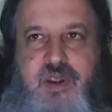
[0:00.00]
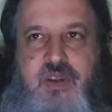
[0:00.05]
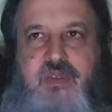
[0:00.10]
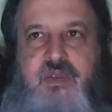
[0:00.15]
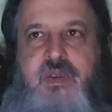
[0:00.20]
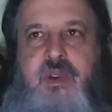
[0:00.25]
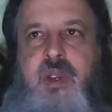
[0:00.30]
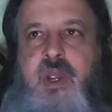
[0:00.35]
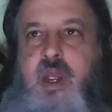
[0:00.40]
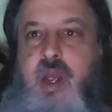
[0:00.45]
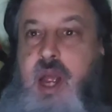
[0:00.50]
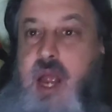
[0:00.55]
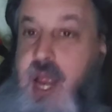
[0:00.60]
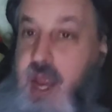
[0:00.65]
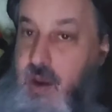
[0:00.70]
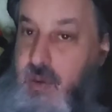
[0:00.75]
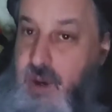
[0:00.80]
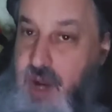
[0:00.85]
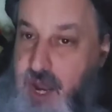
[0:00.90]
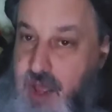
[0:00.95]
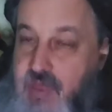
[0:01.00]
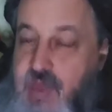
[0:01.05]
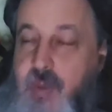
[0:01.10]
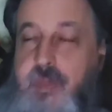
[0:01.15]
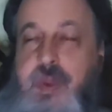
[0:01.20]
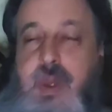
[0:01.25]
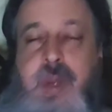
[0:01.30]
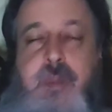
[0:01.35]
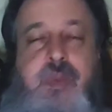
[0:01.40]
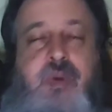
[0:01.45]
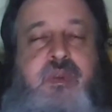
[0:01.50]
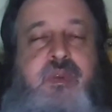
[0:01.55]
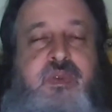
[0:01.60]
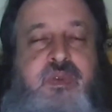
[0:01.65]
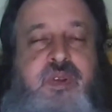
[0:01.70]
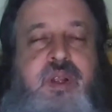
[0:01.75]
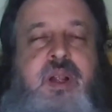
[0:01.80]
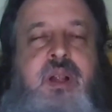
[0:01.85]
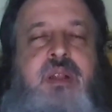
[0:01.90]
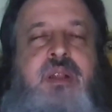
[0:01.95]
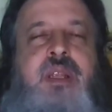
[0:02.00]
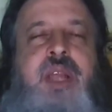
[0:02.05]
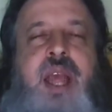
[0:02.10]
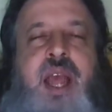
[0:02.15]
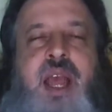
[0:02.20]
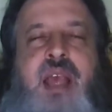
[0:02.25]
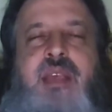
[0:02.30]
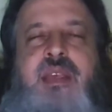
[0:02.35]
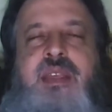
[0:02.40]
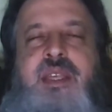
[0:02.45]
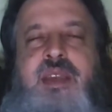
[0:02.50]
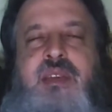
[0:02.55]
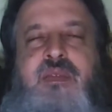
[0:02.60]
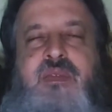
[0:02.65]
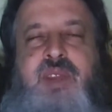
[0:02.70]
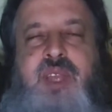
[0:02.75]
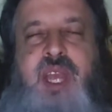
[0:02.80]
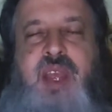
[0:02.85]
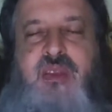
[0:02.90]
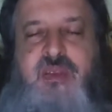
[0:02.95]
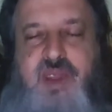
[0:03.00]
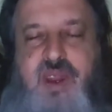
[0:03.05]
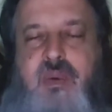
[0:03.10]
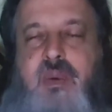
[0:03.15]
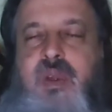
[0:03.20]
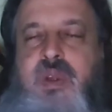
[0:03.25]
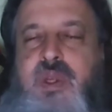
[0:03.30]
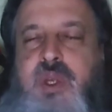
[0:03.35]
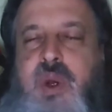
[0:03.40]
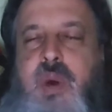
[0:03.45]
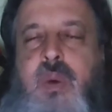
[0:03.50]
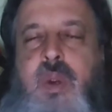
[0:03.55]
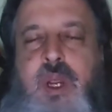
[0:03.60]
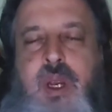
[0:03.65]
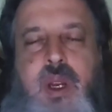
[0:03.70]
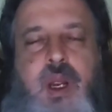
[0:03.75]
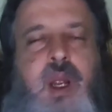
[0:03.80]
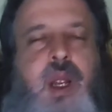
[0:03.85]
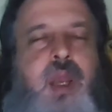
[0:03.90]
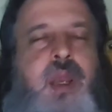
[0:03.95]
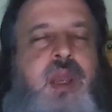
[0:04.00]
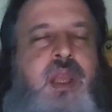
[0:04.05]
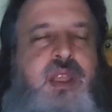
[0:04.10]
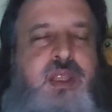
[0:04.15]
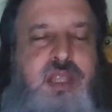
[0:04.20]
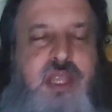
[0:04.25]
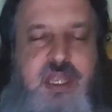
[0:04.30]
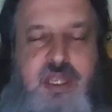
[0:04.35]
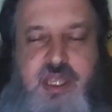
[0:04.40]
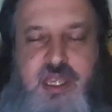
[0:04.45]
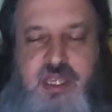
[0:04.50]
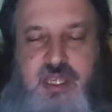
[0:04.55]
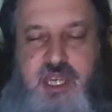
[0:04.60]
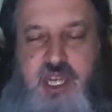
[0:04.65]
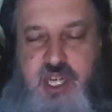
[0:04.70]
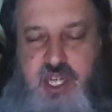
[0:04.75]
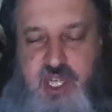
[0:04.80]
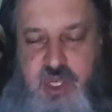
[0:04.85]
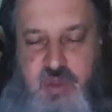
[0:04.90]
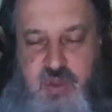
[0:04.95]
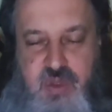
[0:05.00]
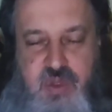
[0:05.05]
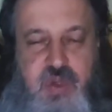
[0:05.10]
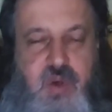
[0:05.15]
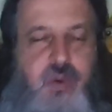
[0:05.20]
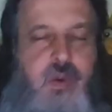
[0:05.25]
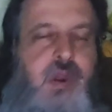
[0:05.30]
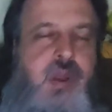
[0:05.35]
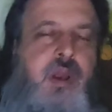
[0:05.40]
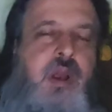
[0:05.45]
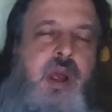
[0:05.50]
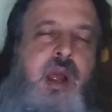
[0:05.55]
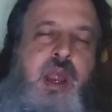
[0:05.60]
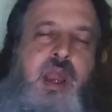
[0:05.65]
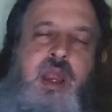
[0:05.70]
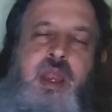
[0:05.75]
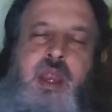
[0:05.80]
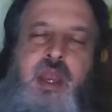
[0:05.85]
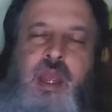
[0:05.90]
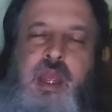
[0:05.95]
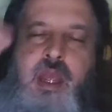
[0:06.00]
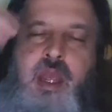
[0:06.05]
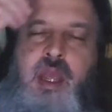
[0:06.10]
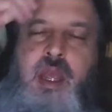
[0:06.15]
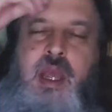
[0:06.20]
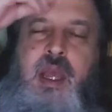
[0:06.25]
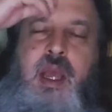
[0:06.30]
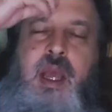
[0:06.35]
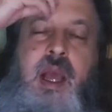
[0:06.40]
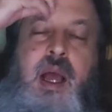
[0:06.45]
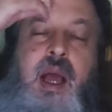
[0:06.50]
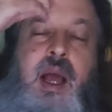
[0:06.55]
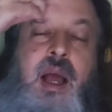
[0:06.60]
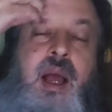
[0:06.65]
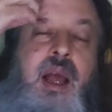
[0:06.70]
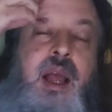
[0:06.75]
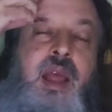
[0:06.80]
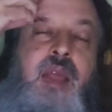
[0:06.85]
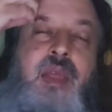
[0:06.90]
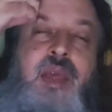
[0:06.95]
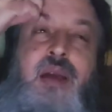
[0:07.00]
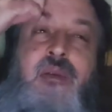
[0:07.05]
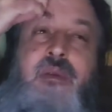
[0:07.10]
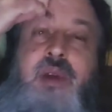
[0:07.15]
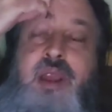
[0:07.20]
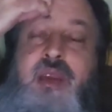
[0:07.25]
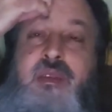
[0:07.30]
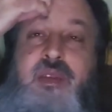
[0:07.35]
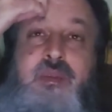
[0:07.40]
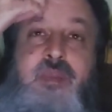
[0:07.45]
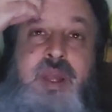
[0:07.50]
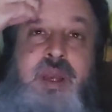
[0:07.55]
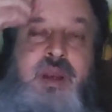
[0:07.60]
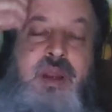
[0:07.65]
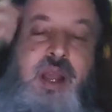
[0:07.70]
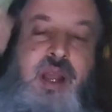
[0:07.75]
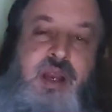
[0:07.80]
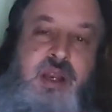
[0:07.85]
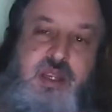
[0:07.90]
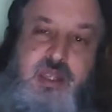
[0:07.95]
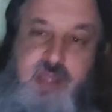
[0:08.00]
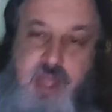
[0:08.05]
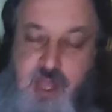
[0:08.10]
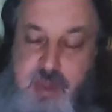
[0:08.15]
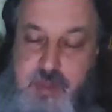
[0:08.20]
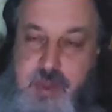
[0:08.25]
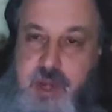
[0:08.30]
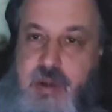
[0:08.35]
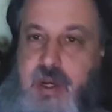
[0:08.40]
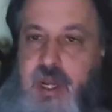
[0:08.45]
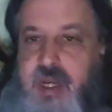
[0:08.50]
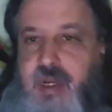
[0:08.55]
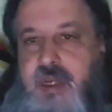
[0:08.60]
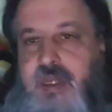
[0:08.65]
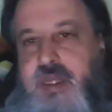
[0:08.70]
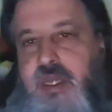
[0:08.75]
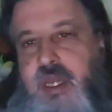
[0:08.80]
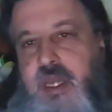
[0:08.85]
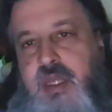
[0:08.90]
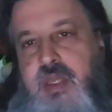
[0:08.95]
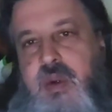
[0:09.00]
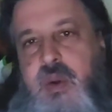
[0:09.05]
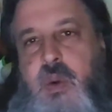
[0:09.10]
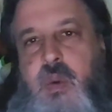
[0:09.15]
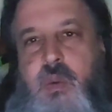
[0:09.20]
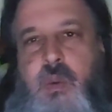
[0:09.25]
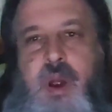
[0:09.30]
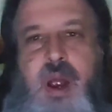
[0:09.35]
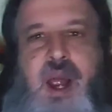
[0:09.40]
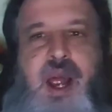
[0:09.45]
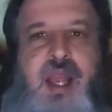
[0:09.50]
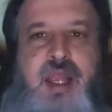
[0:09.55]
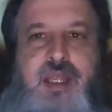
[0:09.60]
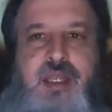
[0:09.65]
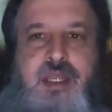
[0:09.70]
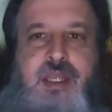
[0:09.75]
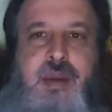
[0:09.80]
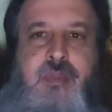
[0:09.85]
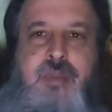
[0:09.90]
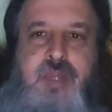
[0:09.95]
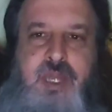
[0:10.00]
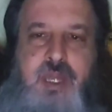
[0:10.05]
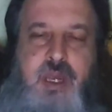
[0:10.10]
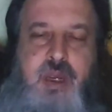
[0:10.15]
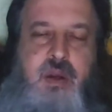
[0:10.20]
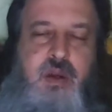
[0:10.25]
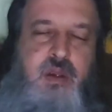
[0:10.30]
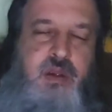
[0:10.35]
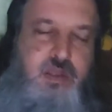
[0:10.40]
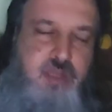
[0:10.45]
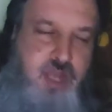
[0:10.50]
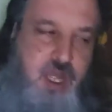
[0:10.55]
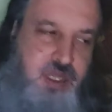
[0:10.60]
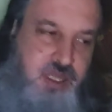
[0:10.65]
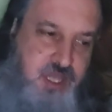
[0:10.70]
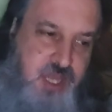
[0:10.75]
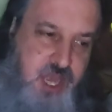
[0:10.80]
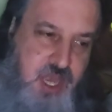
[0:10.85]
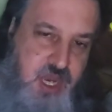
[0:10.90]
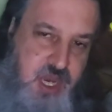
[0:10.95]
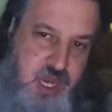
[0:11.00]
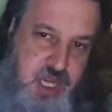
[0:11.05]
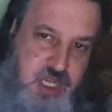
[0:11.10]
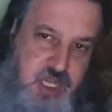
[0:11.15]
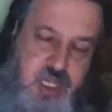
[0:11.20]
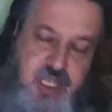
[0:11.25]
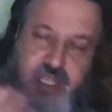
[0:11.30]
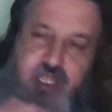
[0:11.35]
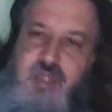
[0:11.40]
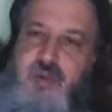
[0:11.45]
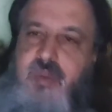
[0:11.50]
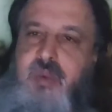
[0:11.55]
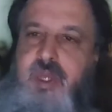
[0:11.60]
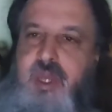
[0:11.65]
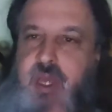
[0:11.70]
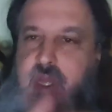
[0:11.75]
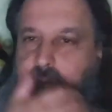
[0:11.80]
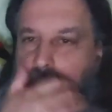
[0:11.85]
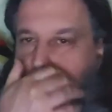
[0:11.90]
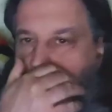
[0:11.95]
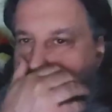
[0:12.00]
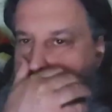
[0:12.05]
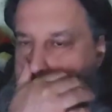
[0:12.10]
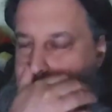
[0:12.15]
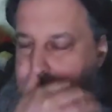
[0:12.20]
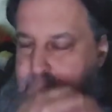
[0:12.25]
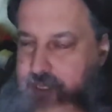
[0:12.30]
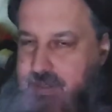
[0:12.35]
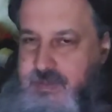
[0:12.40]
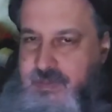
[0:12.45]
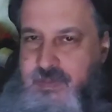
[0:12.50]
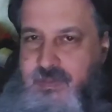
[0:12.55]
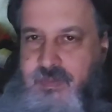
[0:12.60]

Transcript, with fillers: of how other people felt as the event was going on, as this issue was going on. And that will give you a better understanding as to why something occurs, not that it just simply occurs.